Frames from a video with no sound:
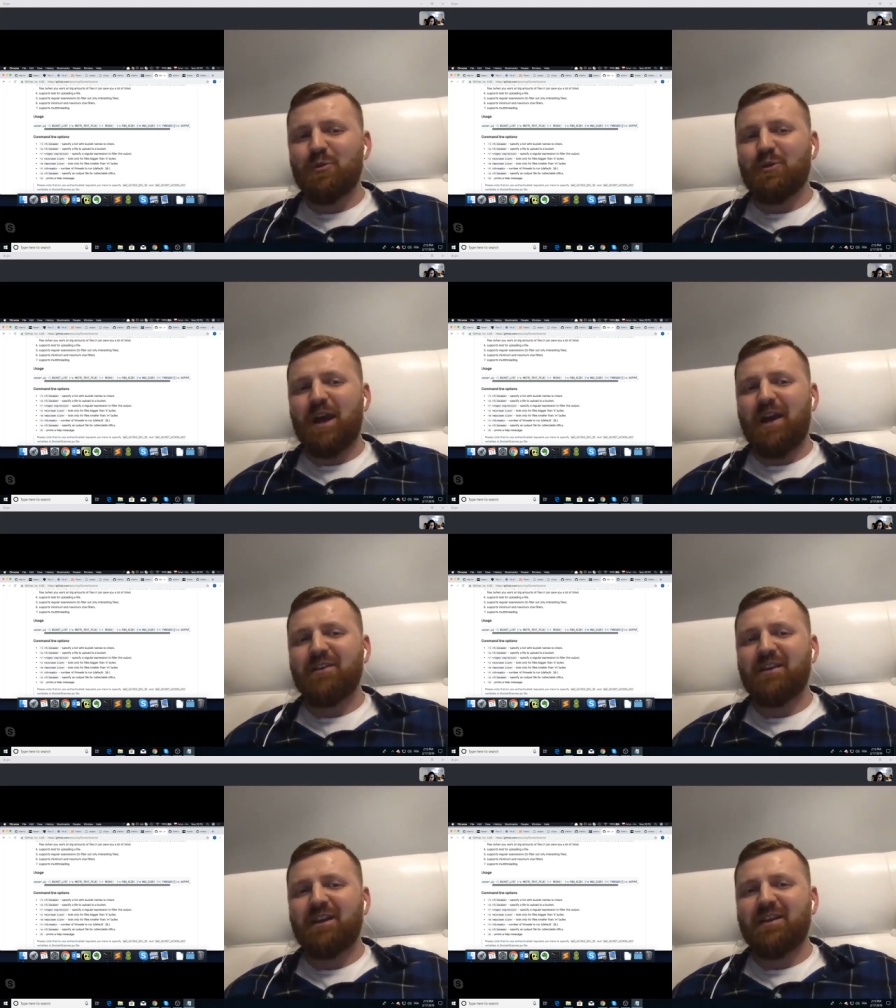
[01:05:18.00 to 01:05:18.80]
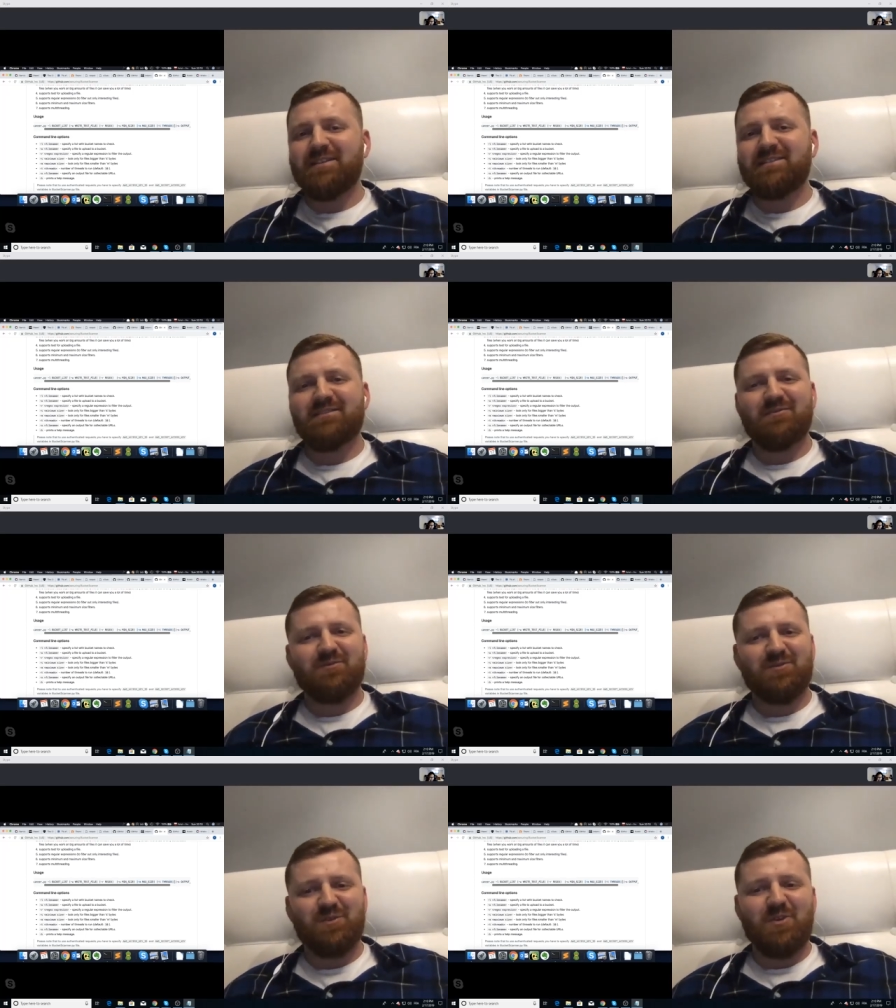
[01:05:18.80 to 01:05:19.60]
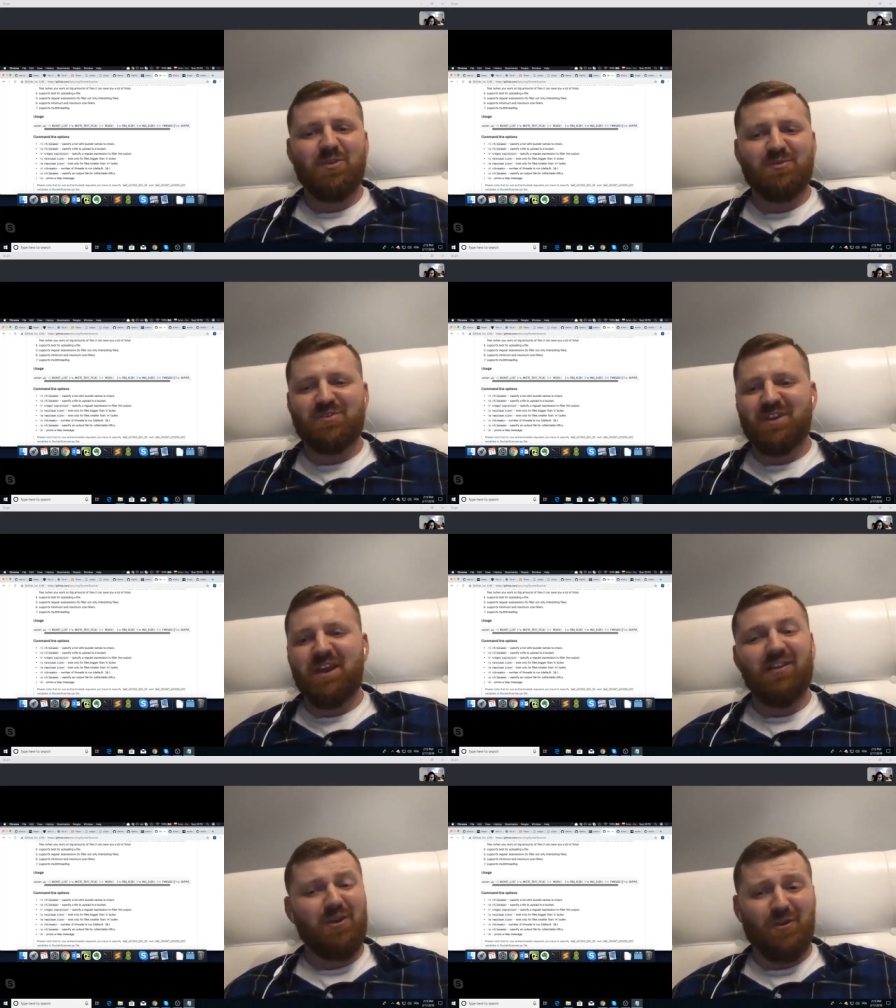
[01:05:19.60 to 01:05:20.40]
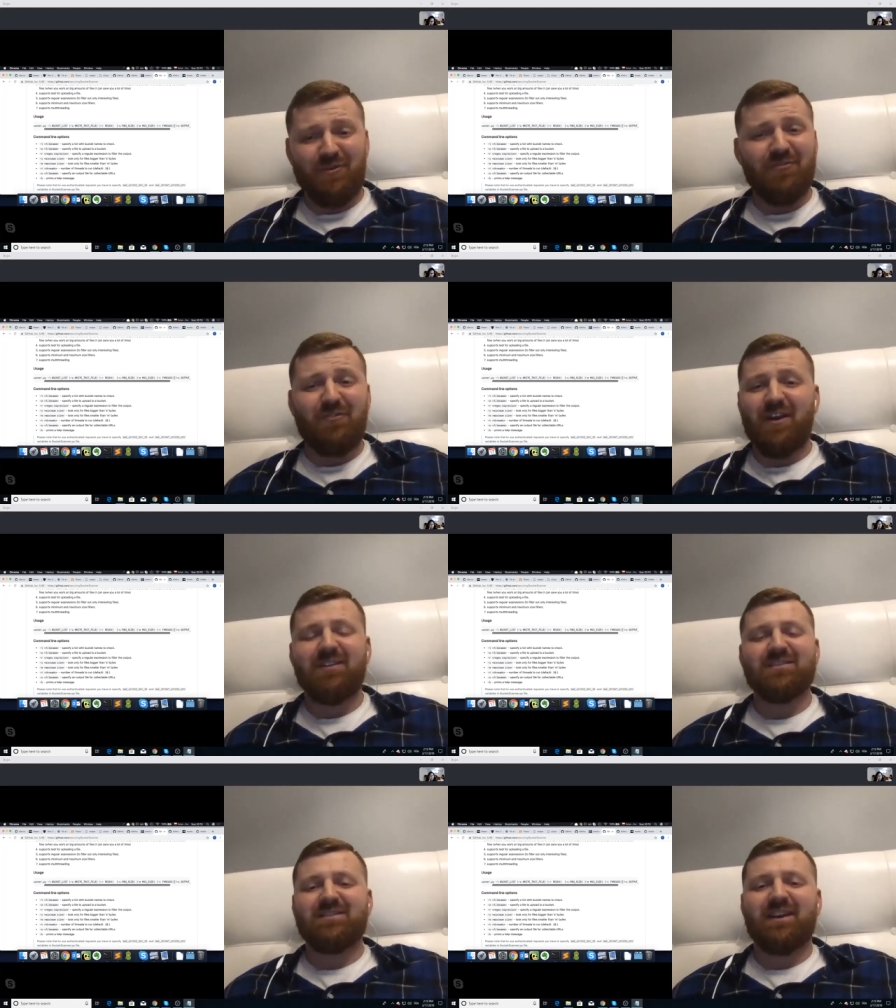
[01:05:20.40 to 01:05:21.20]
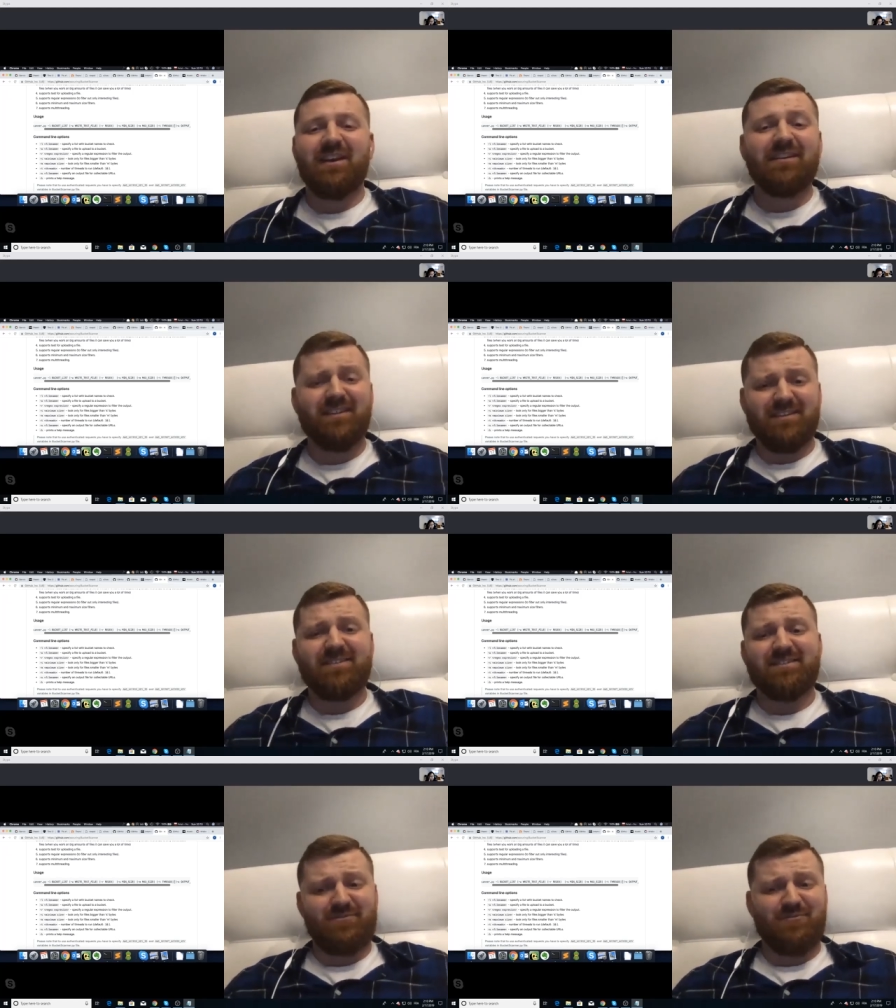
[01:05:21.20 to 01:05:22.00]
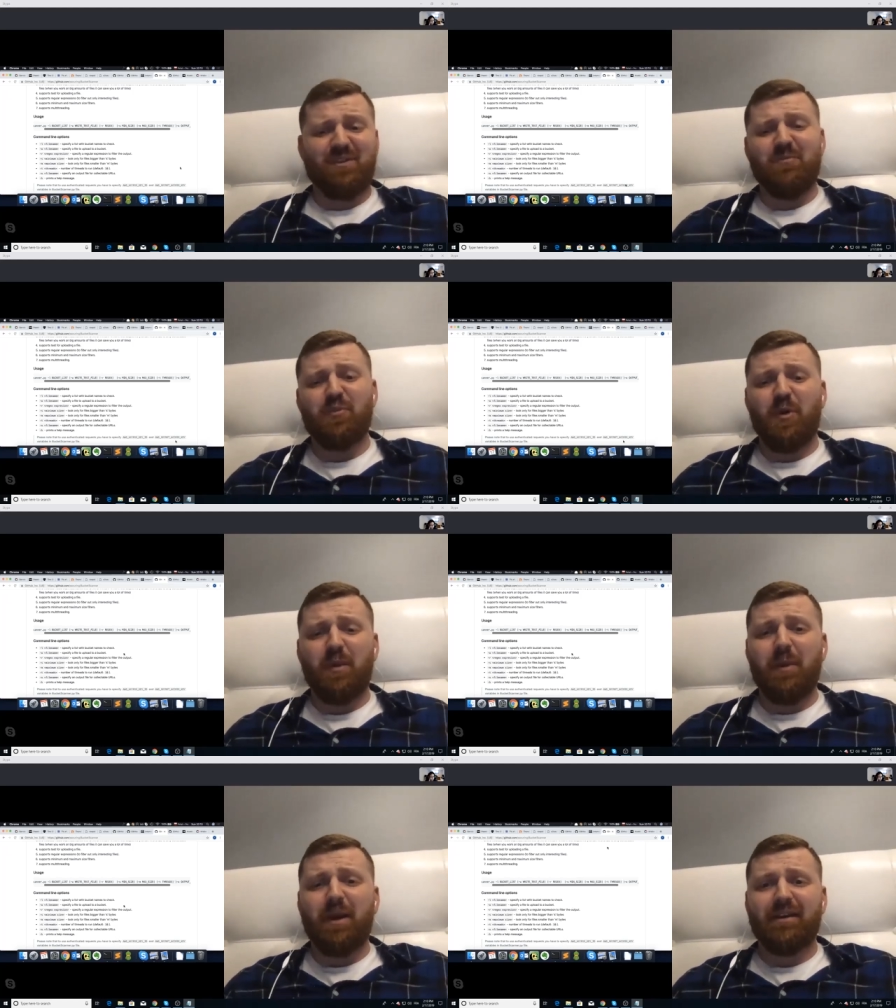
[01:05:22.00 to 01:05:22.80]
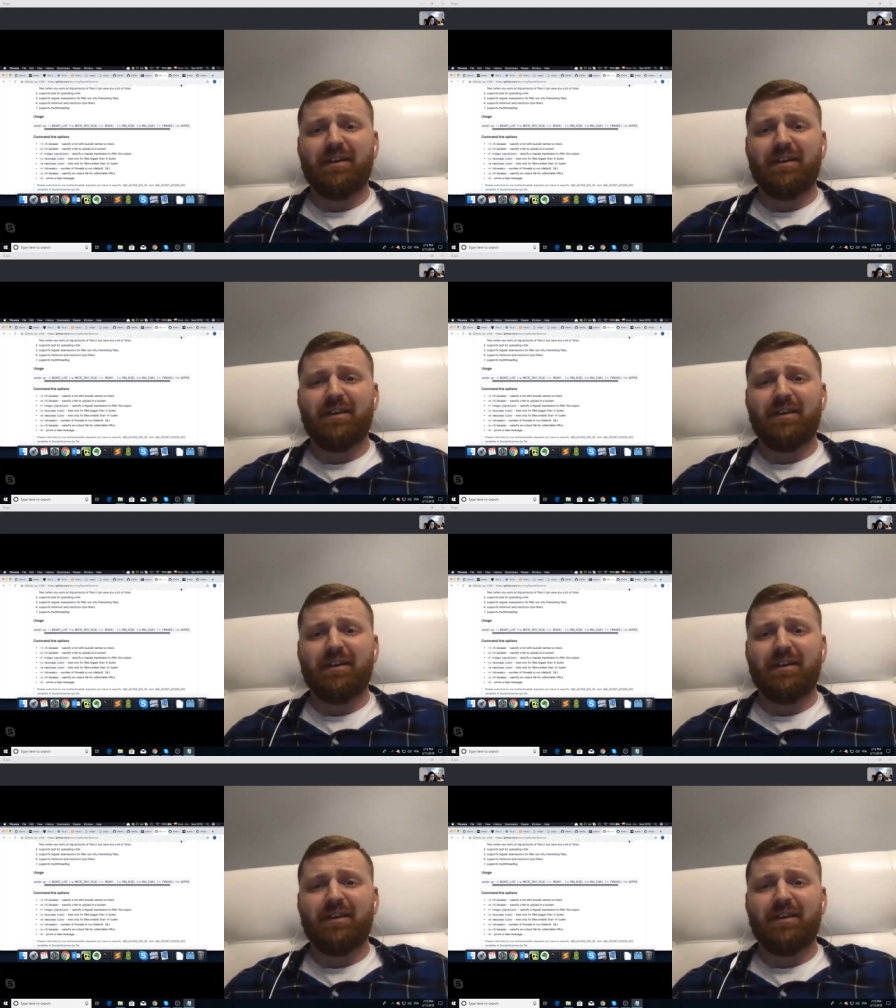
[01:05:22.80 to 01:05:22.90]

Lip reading: analyze those a lot of files, and it is really problematic.